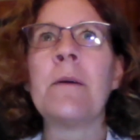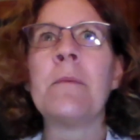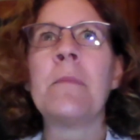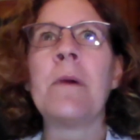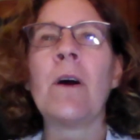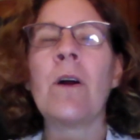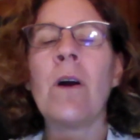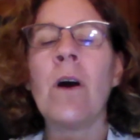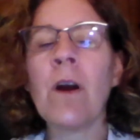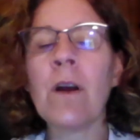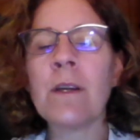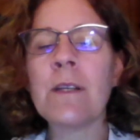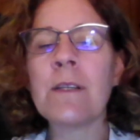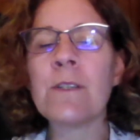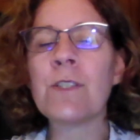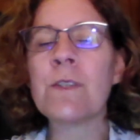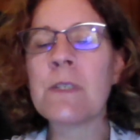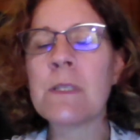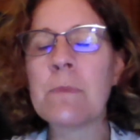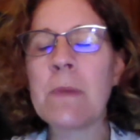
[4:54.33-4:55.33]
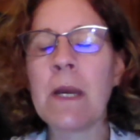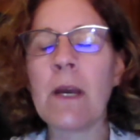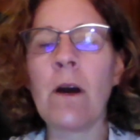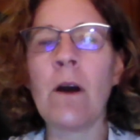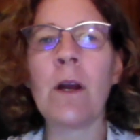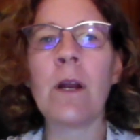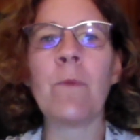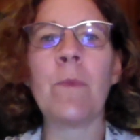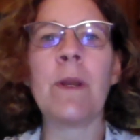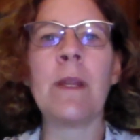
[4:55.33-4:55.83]
my heart it shifts my
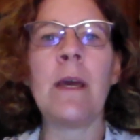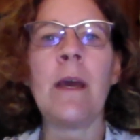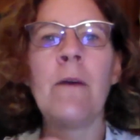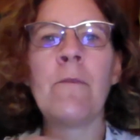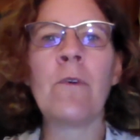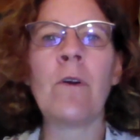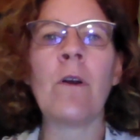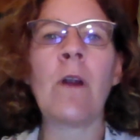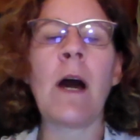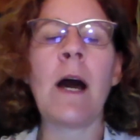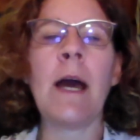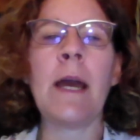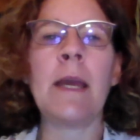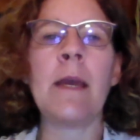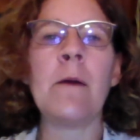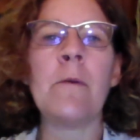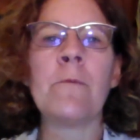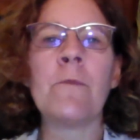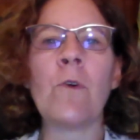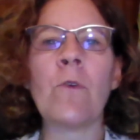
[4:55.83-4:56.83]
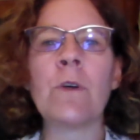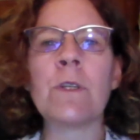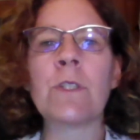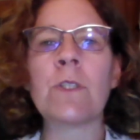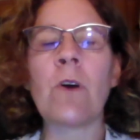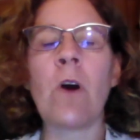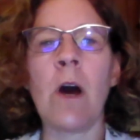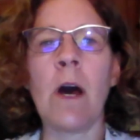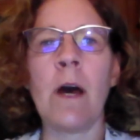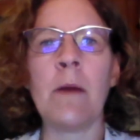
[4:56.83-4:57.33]
heart whenever i am
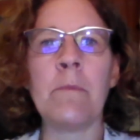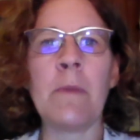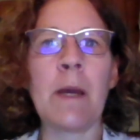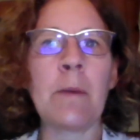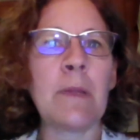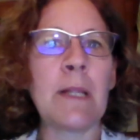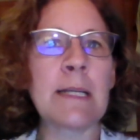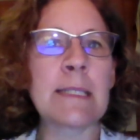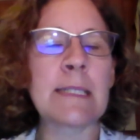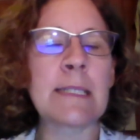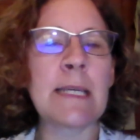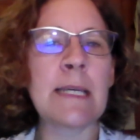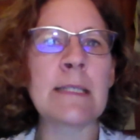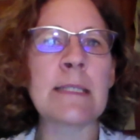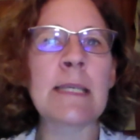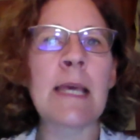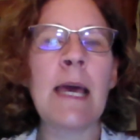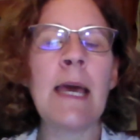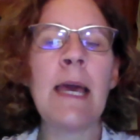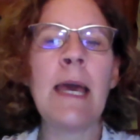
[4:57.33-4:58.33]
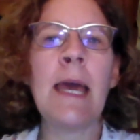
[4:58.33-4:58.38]
focused on my blessings